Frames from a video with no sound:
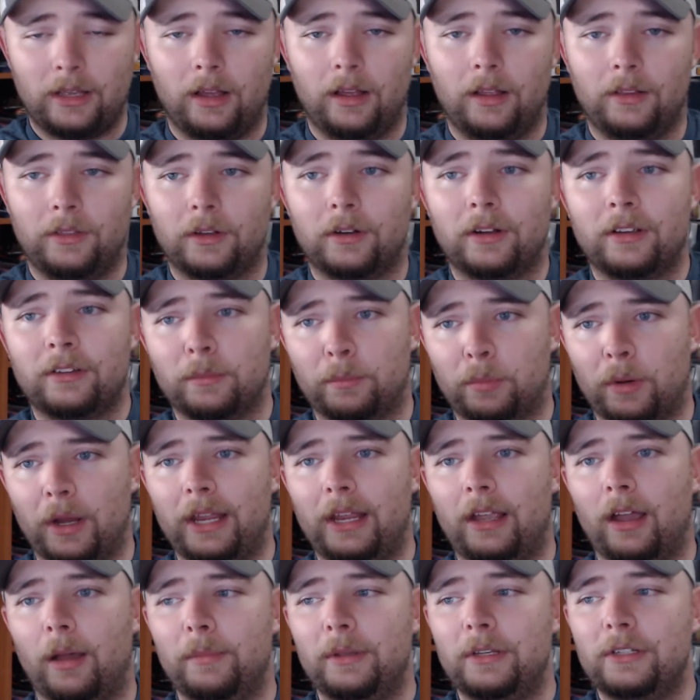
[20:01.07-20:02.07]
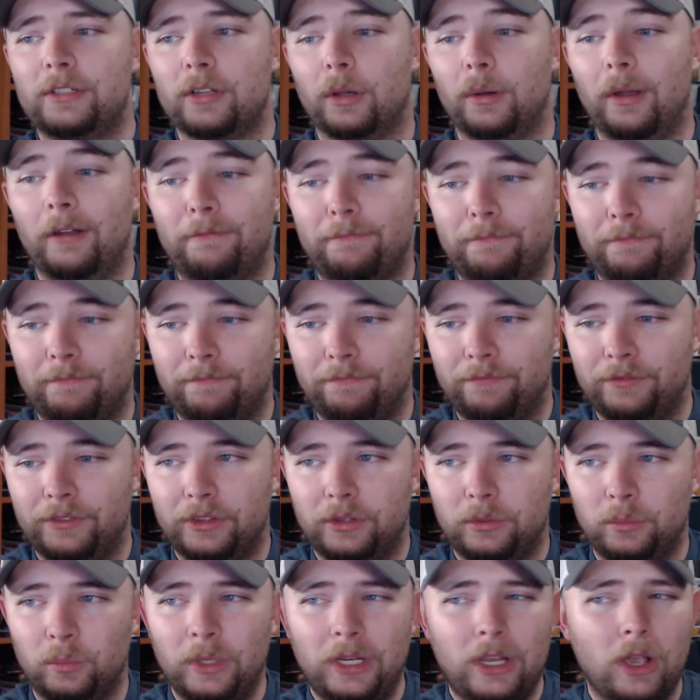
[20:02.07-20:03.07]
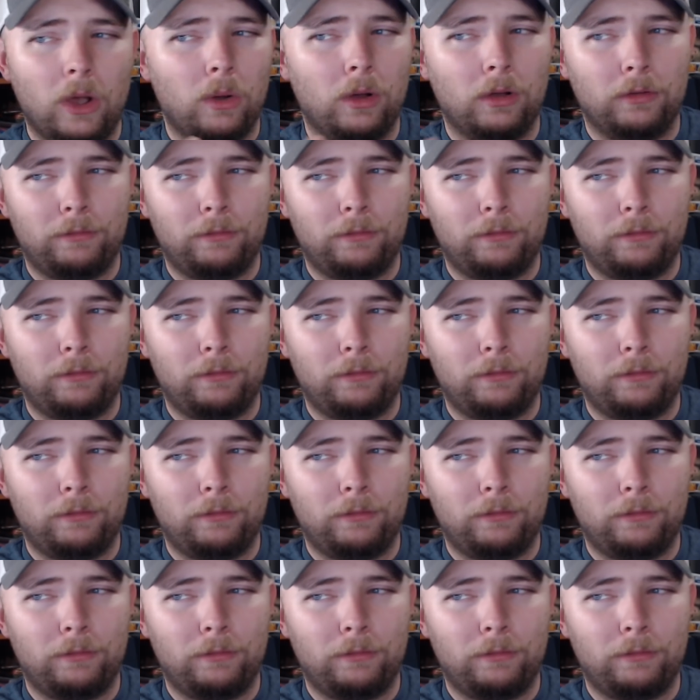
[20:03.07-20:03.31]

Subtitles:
There is a break coming. So if we go